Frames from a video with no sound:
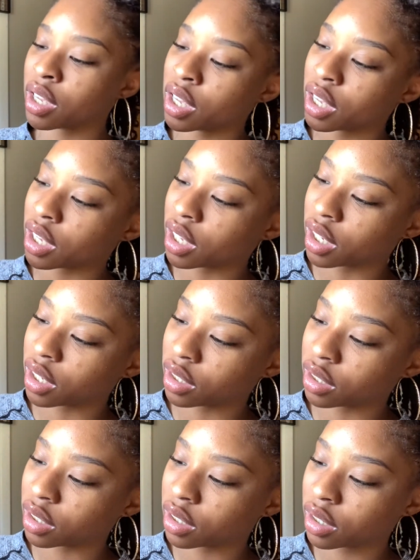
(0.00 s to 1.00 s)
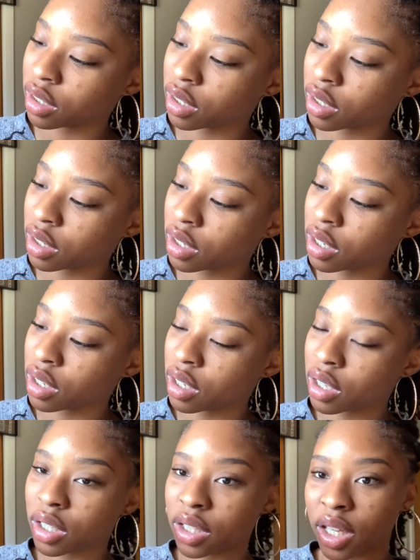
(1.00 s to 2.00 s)
And
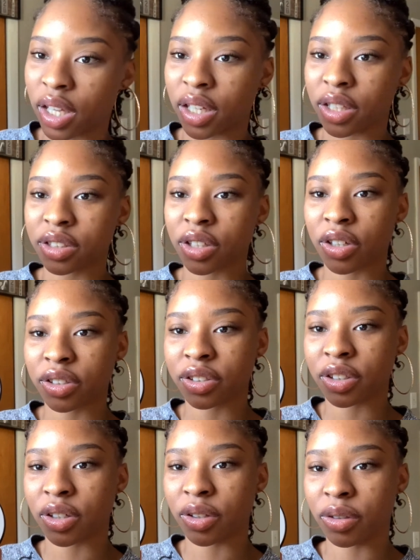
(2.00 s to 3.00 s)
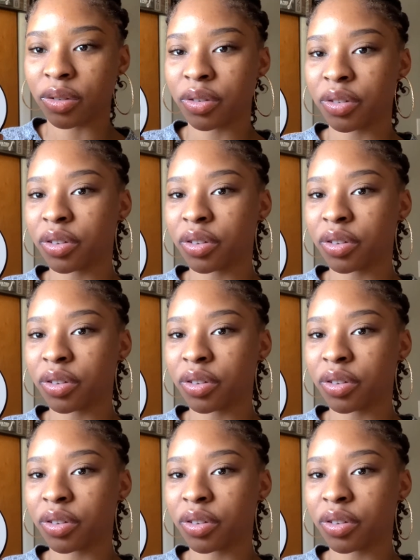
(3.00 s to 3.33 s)
yeah, and it's also,